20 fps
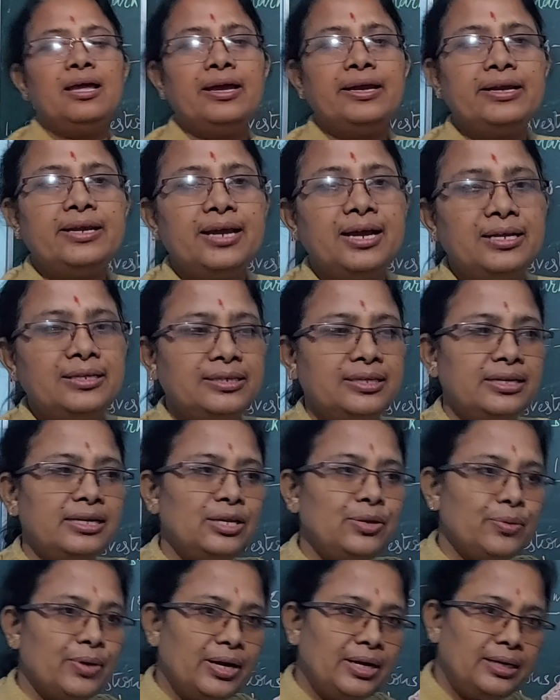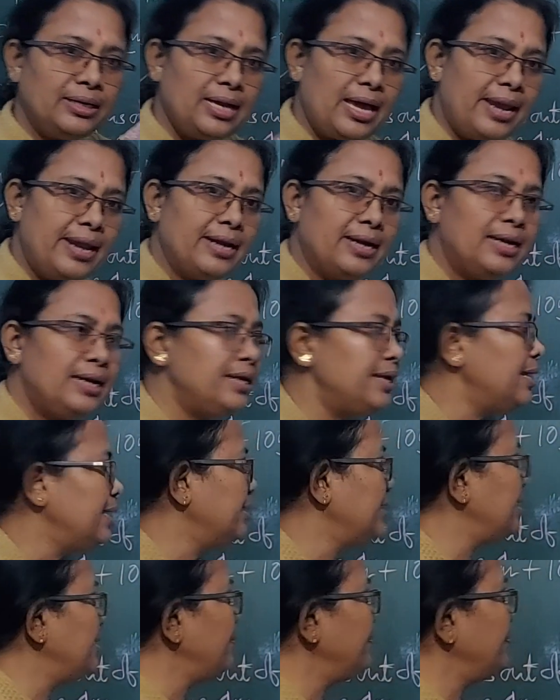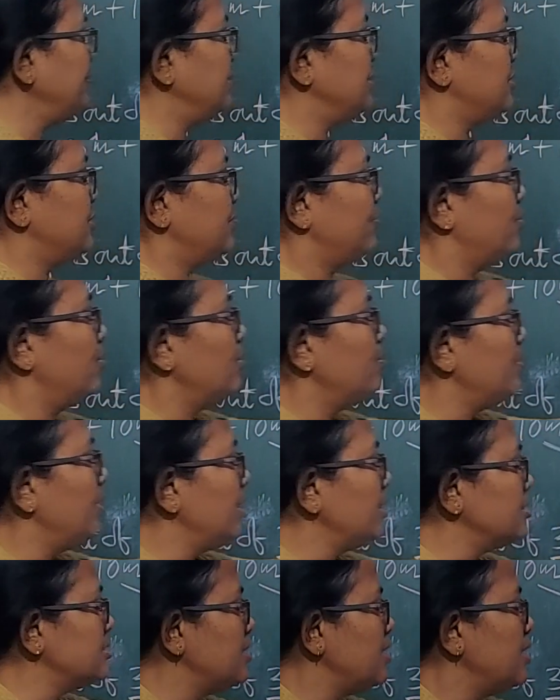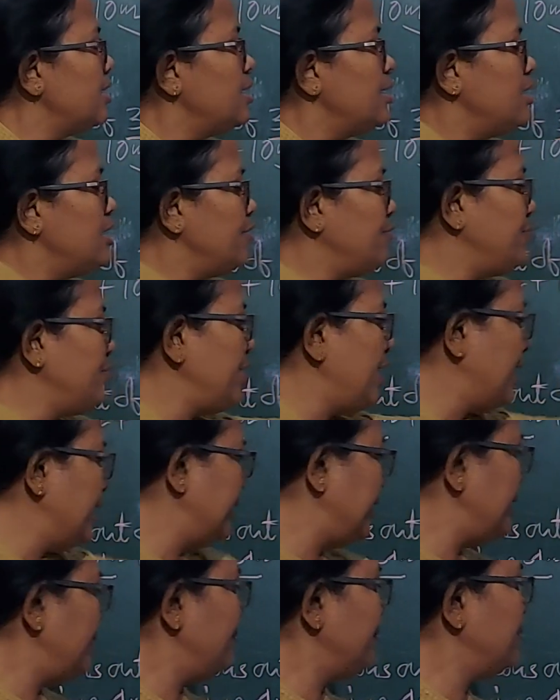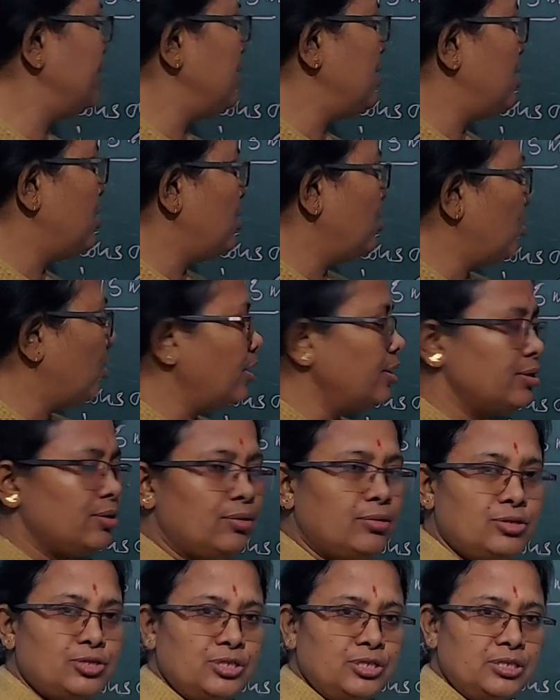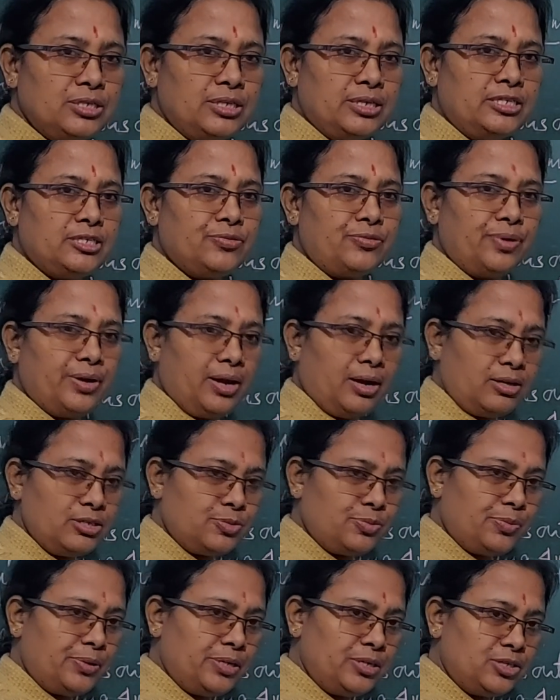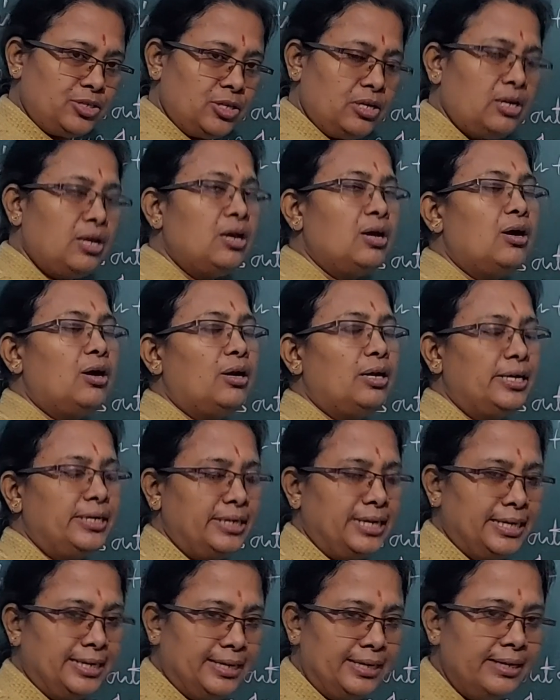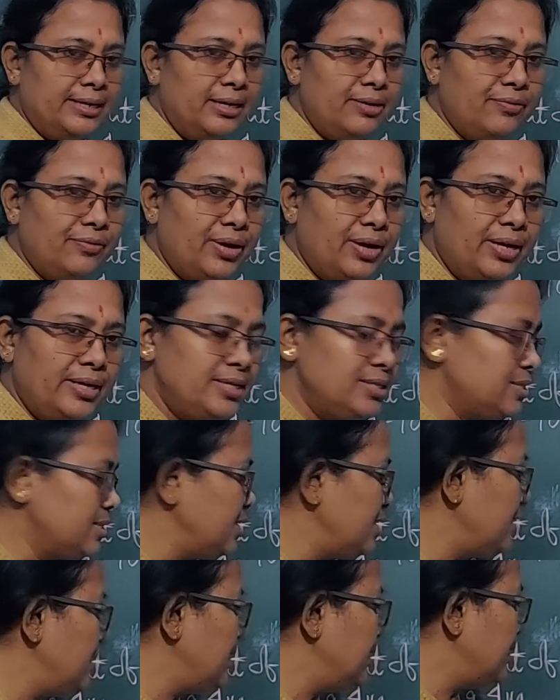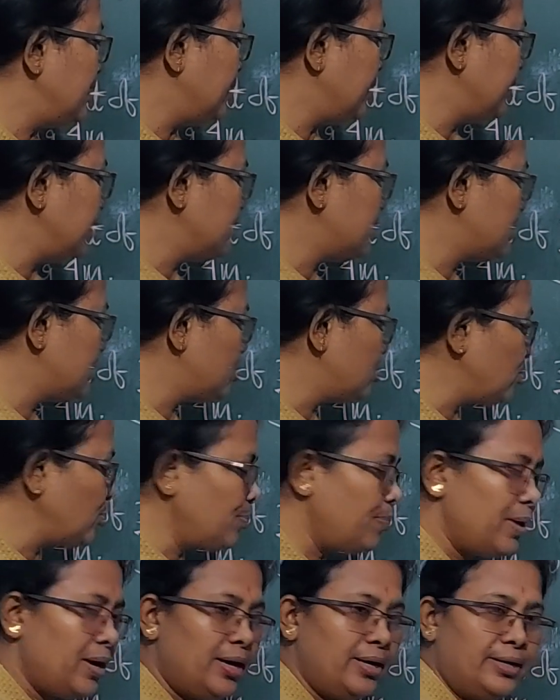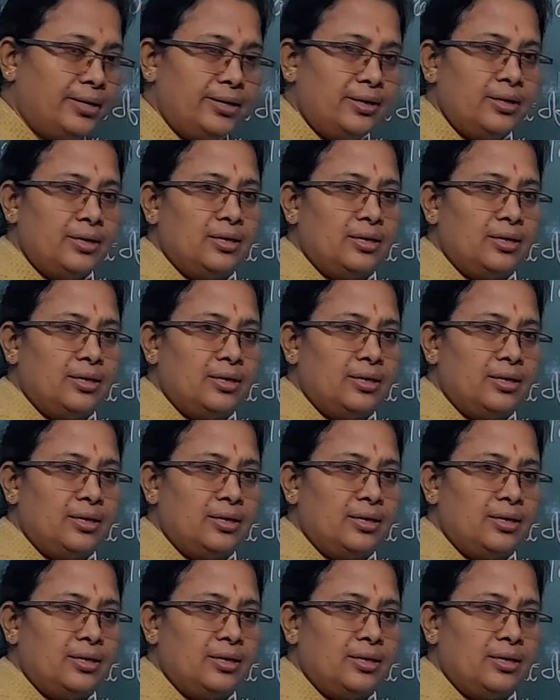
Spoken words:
idea, then you can directly attempt this 4 marks. If you attempt or question, that is figure of speech, or literary device, that is 2 part,